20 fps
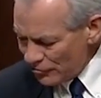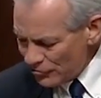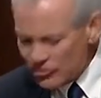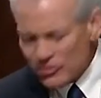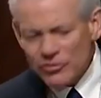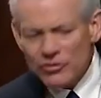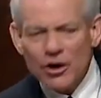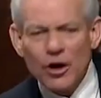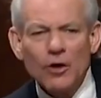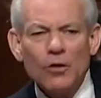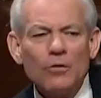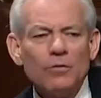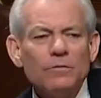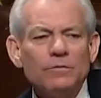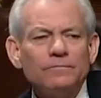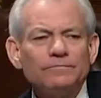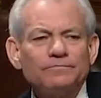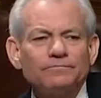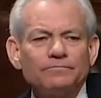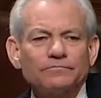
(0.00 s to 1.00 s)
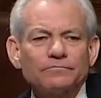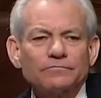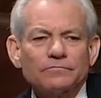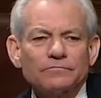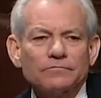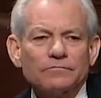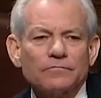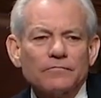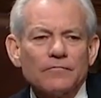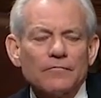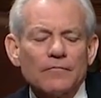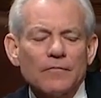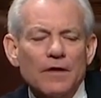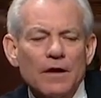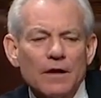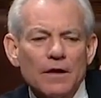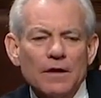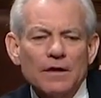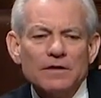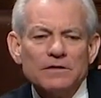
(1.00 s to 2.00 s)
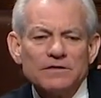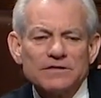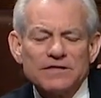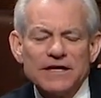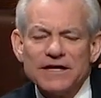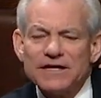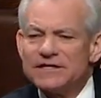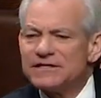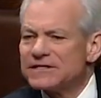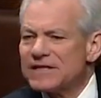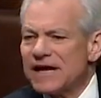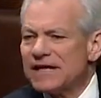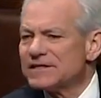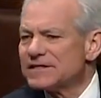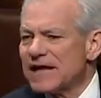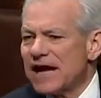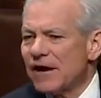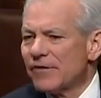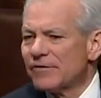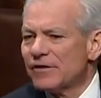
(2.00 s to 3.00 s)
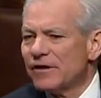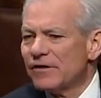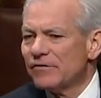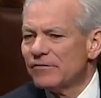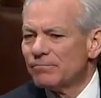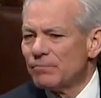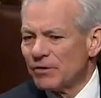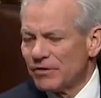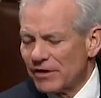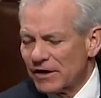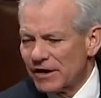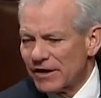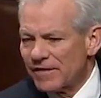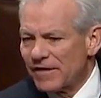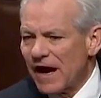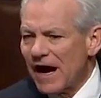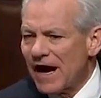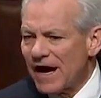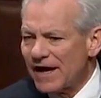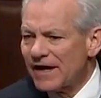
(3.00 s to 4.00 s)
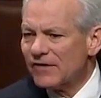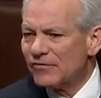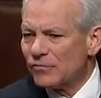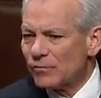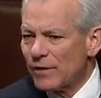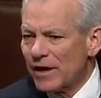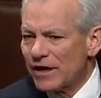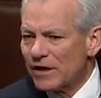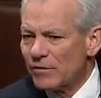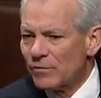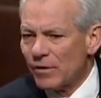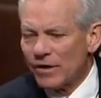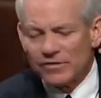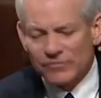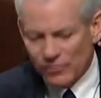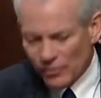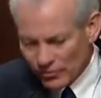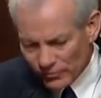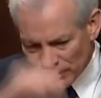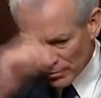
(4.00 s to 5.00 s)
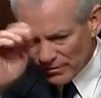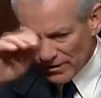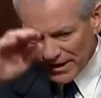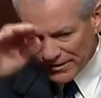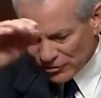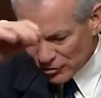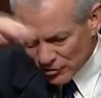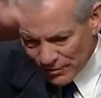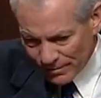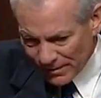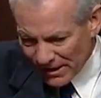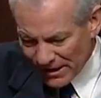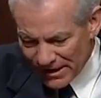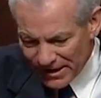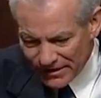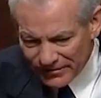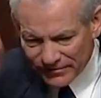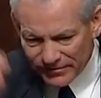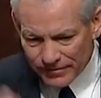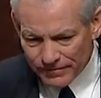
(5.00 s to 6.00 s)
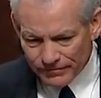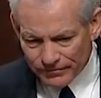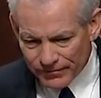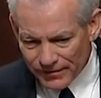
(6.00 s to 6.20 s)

Do you know cities, states, counties, particularly the highest rated ones, those with like triple A's?